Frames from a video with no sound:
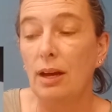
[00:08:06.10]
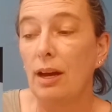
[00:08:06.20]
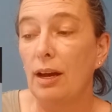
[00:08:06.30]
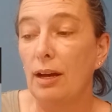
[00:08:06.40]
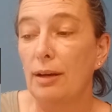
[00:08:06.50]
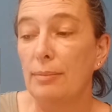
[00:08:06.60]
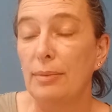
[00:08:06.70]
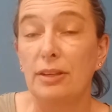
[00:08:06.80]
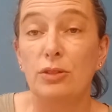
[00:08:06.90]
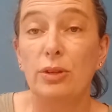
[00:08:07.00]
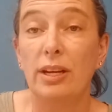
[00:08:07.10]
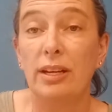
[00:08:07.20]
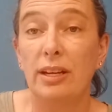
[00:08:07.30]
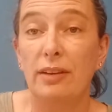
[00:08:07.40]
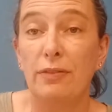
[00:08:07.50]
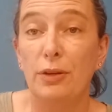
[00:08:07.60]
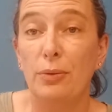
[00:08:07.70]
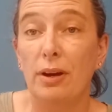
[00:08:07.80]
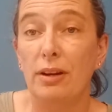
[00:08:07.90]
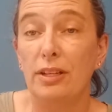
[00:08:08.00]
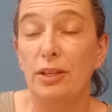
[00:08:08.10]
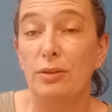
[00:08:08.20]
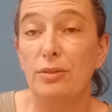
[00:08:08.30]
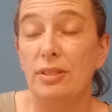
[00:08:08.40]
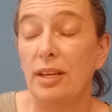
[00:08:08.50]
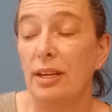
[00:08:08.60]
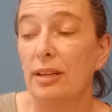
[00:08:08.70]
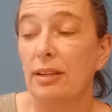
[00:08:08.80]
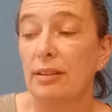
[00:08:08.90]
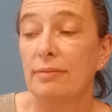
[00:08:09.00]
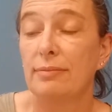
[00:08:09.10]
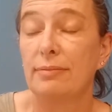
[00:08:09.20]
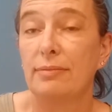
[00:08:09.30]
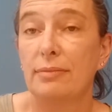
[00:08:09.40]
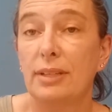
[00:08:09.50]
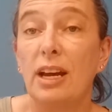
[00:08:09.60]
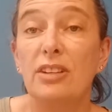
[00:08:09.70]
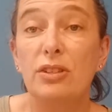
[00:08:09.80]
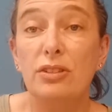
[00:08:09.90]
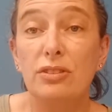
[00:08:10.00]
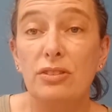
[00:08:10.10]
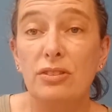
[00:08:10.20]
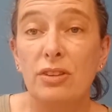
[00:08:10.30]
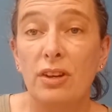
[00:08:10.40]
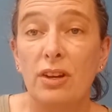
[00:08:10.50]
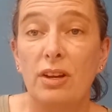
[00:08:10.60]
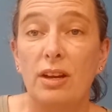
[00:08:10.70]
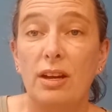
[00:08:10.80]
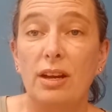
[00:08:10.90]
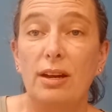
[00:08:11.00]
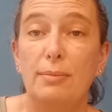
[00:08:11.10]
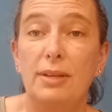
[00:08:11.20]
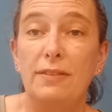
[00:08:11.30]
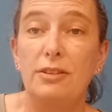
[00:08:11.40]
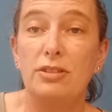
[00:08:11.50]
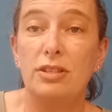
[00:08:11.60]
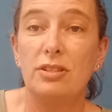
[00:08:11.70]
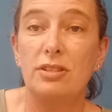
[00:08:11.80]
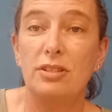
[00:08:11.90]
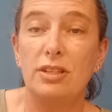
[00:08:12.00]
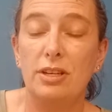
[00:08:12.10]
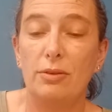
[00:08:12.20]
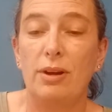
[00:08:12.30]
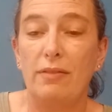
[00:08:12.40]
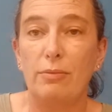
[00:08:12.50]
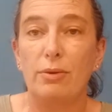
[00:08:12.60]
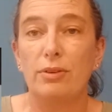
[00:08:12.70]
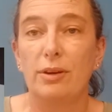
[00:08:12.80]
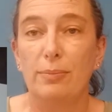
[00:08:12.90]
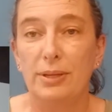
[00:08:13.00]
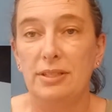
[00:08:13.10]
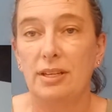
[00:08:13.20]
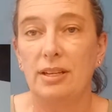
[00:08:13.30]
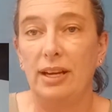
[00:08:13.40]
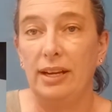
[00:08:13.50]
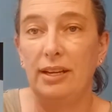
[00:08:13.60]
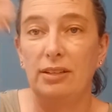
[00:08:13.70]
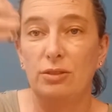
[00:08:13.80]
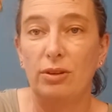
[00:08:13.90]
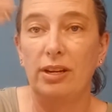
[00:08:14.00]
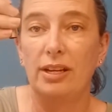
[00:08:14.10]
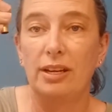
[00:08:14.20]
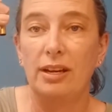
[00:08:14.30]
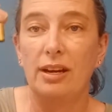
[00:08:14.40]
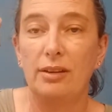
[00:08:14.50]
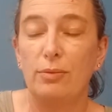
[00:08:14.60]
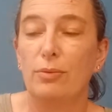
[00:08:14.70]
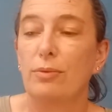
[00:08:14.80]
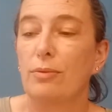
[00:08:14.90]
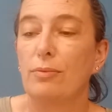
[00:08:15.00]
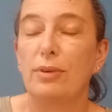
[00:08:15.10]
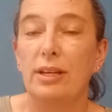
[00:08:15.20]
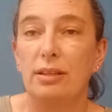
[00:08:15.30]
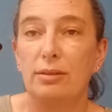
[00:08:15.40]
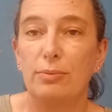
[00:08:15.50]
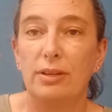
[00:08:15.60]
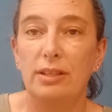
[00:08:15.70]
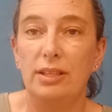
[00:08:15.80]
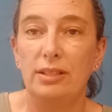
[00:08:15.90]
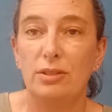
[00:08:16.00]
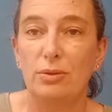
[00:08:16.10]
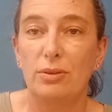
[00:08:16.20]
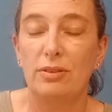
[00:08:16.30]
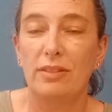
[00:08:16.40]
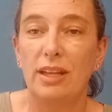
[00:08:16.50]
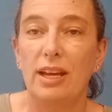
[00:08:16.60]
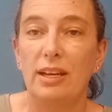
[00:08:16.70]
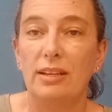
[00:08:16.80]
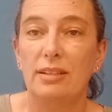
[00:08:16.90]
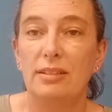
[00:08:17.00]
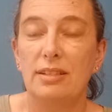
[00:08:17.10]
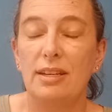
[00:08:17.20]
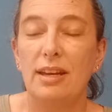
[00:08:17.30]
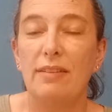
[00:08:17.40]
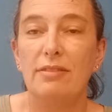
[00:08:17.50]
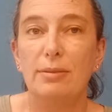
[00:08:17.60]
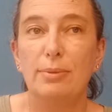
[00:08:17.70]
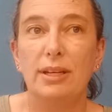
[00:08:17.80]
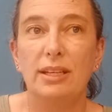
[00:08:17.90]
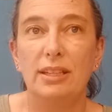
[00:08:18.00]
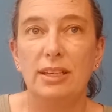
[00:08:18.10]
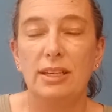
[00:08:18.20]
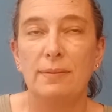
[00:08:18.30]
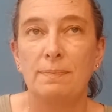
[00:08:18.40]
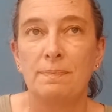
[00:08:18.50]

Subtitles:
A trick if you are using cutters, if you just, you know, have a rolled out piece of clay and try and cut with one of these sort of things, inevitably the